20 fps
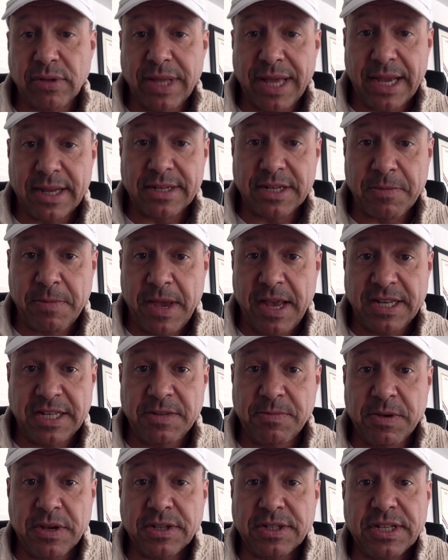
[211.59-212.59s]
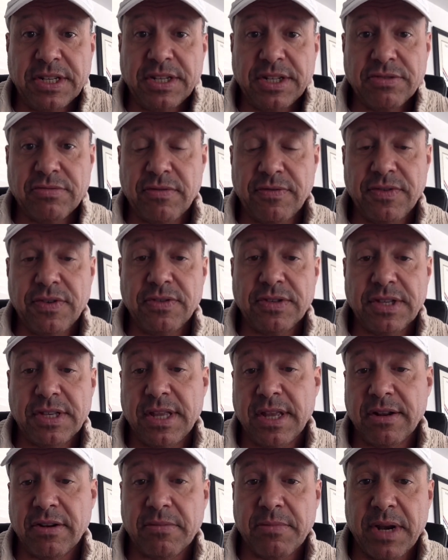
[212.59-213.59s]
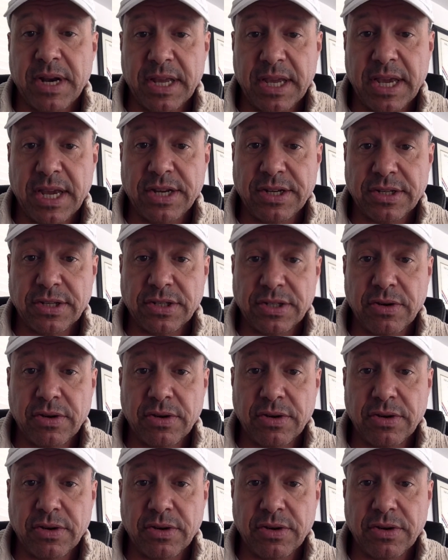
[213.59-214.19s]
lacks capacity because they just refuse to take their medication.